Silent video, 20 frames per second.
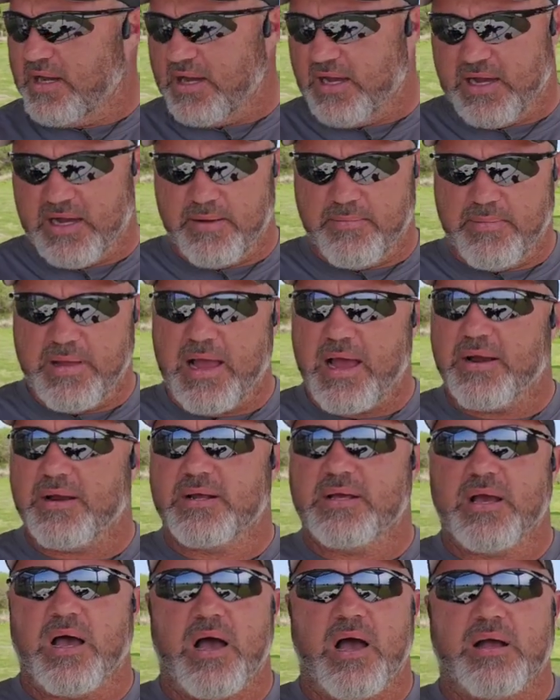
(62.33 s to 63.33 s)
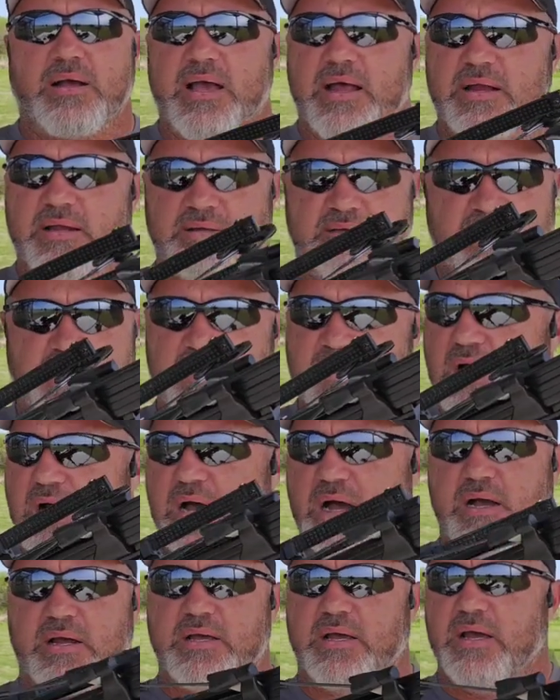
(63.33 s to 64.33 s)
how to cock, how to
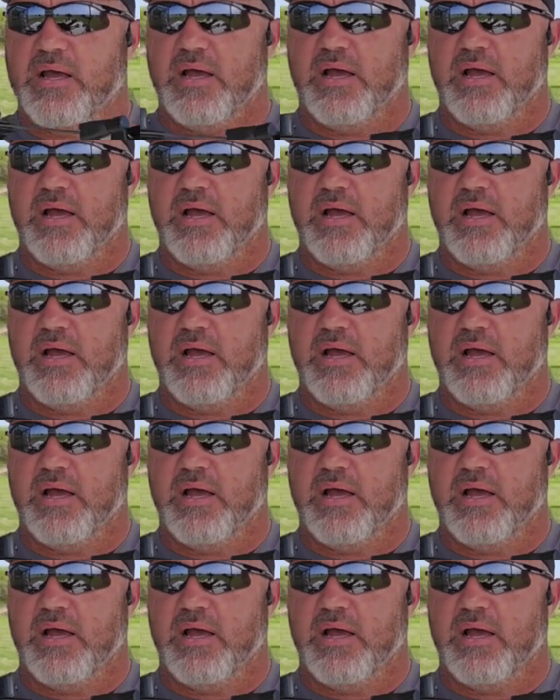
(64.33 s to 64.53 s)
decock,